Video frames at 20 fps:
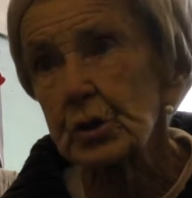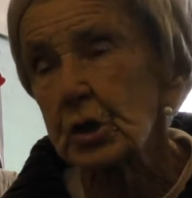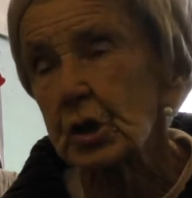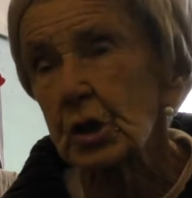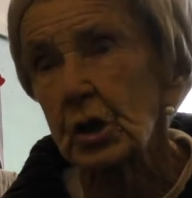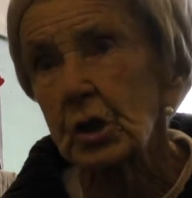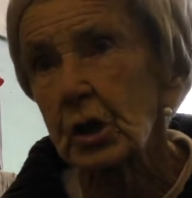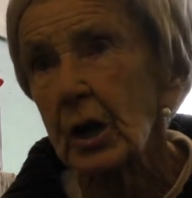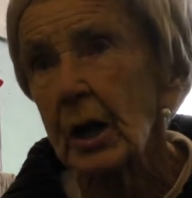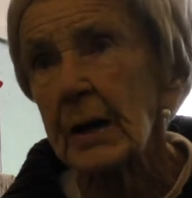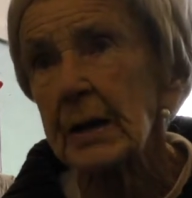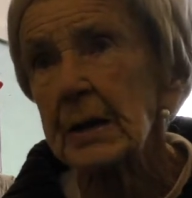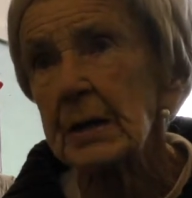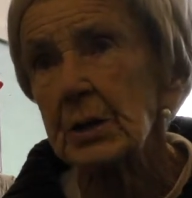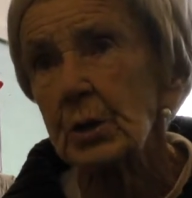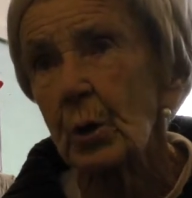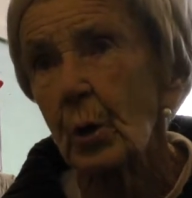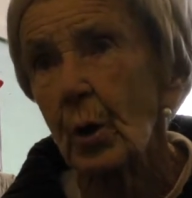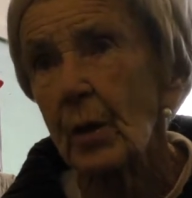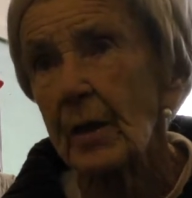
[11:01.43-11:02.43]
She
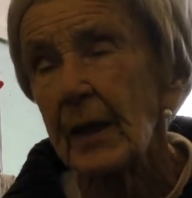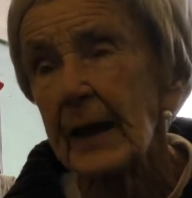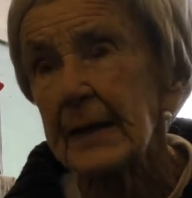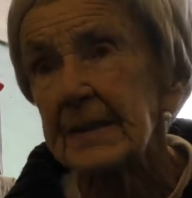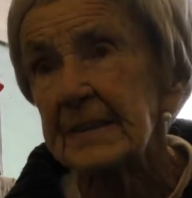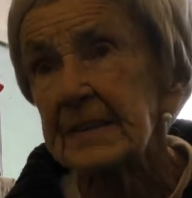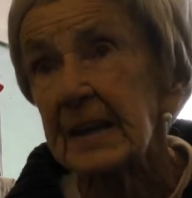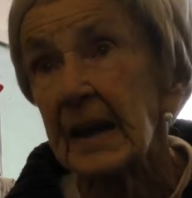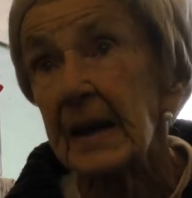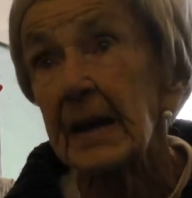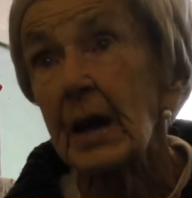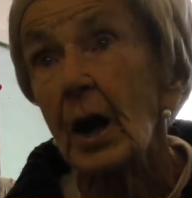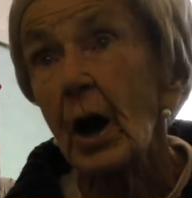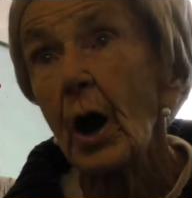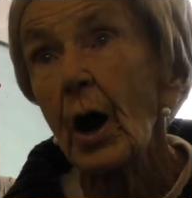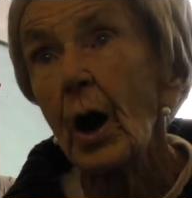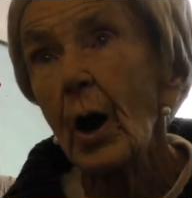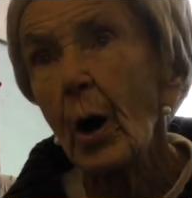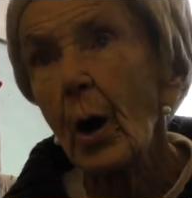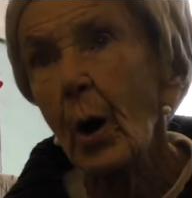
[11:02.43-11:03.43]
cried all that day.
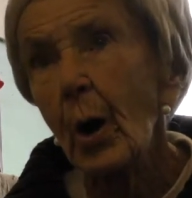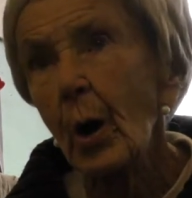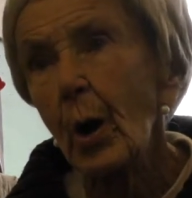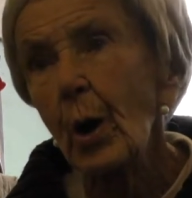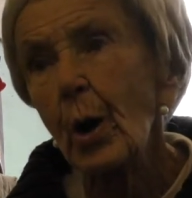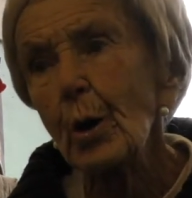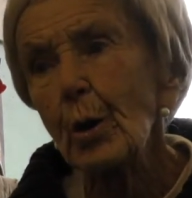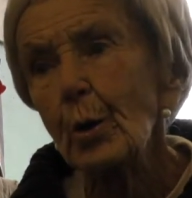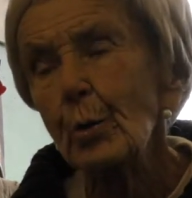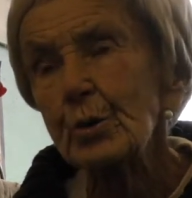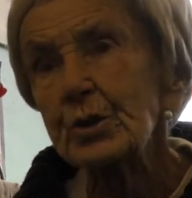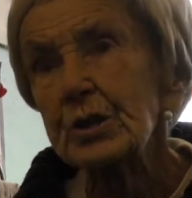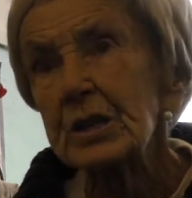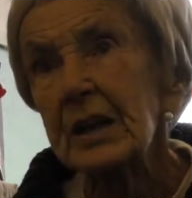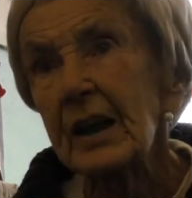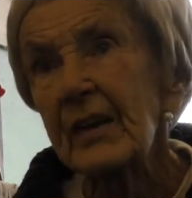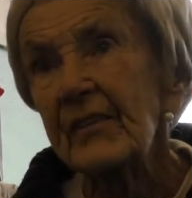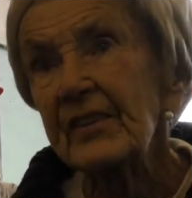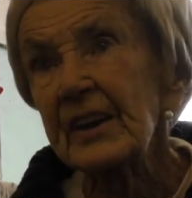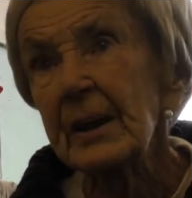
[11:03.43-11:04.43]
All those
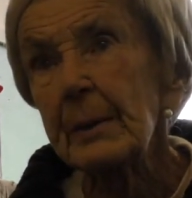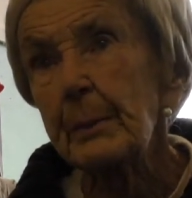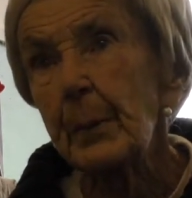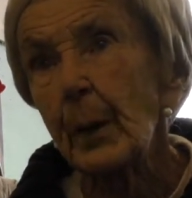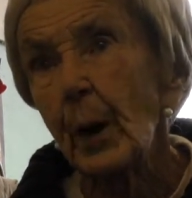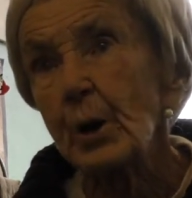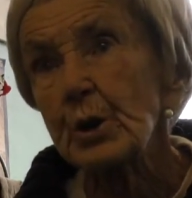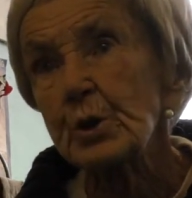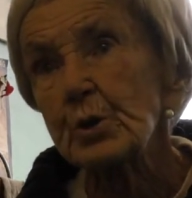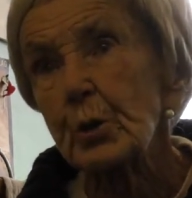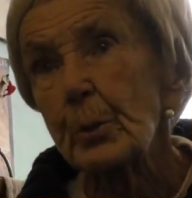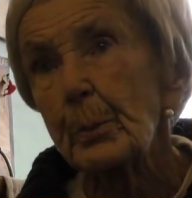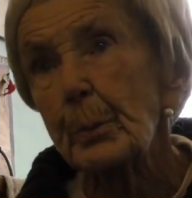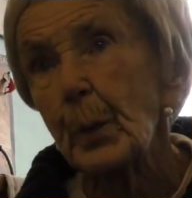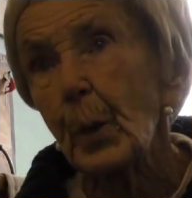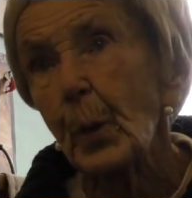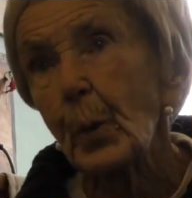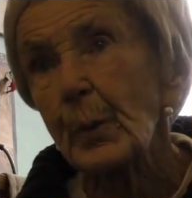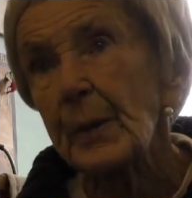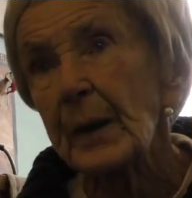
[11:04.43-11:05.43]
lovely boys were
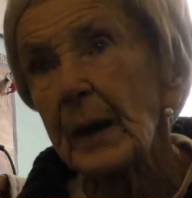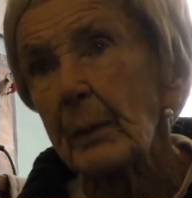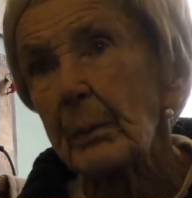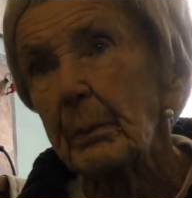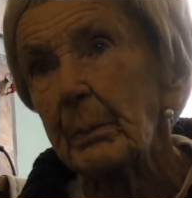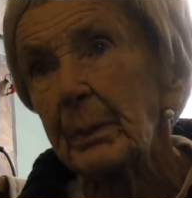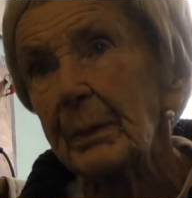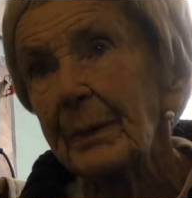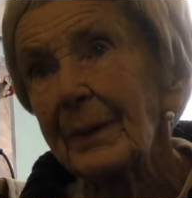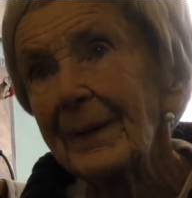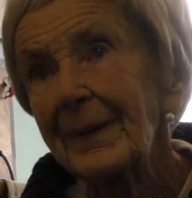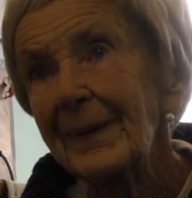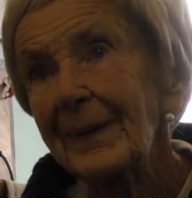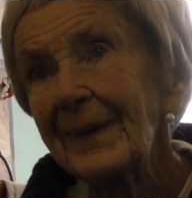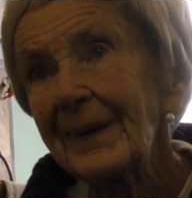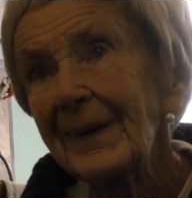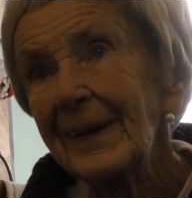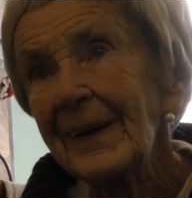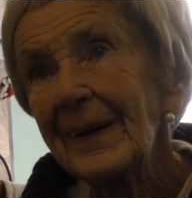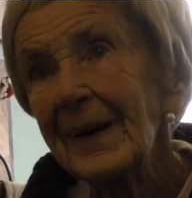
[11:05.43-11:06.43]
blown up
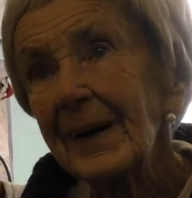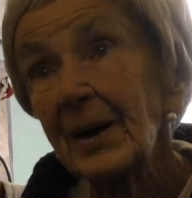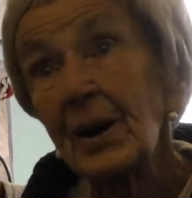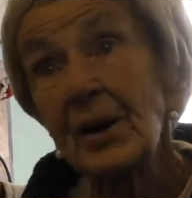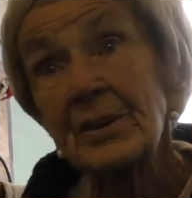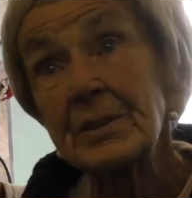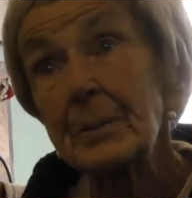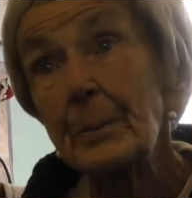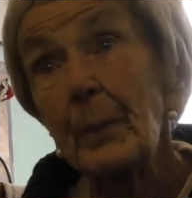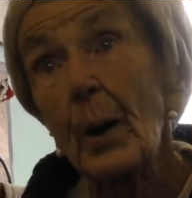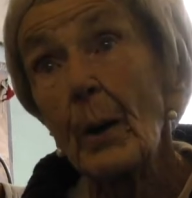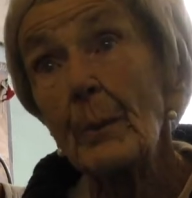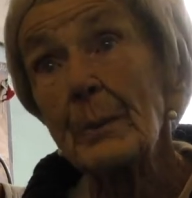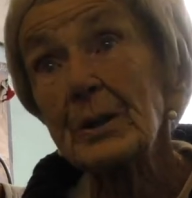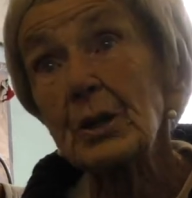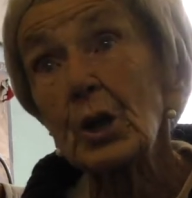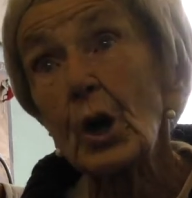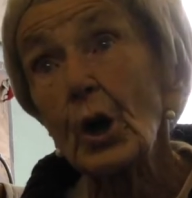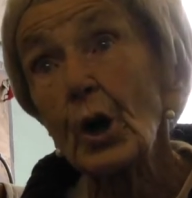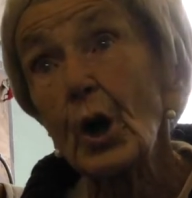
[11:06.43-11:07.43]
because the bomb
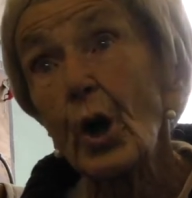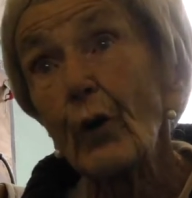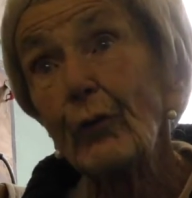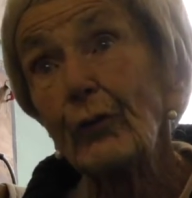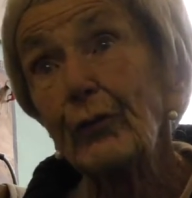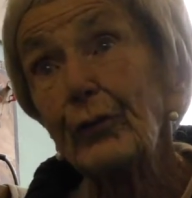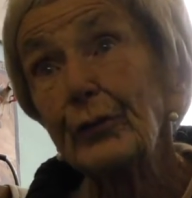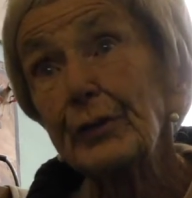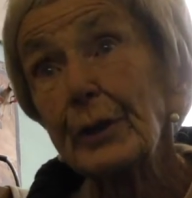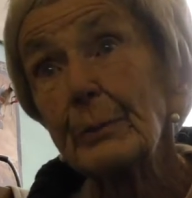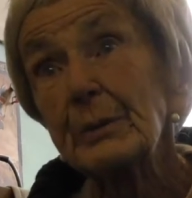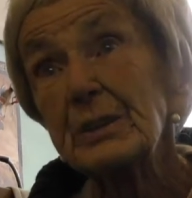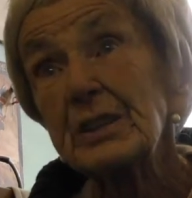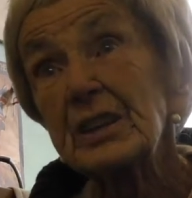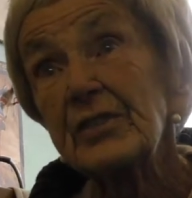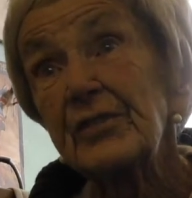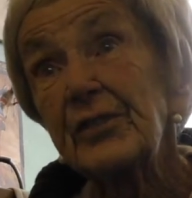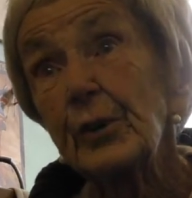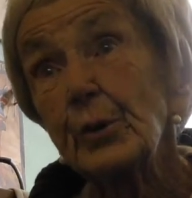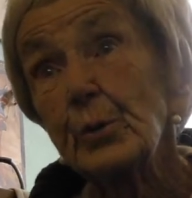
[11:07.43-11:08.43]
had gone off. They were
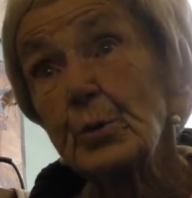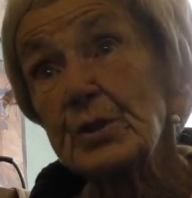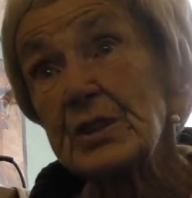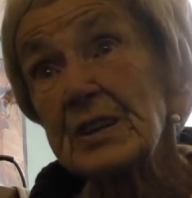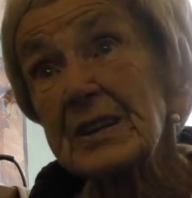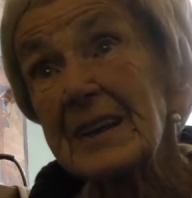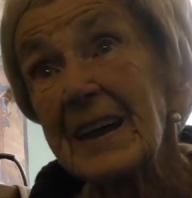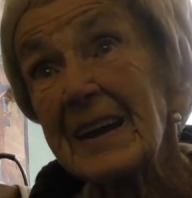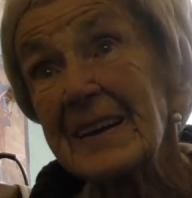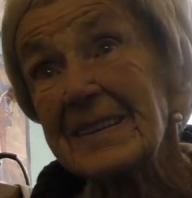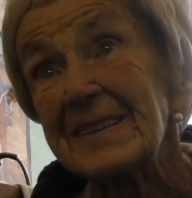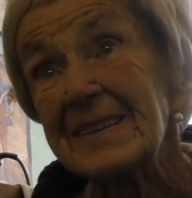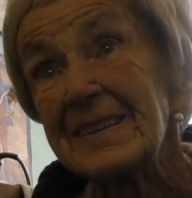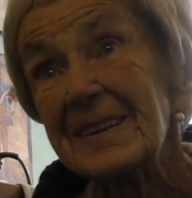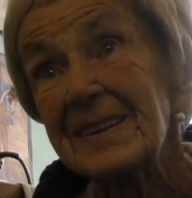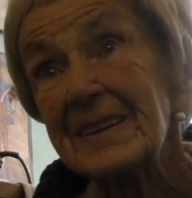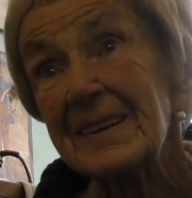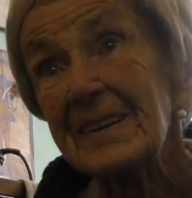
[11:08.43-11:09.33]
defusing it.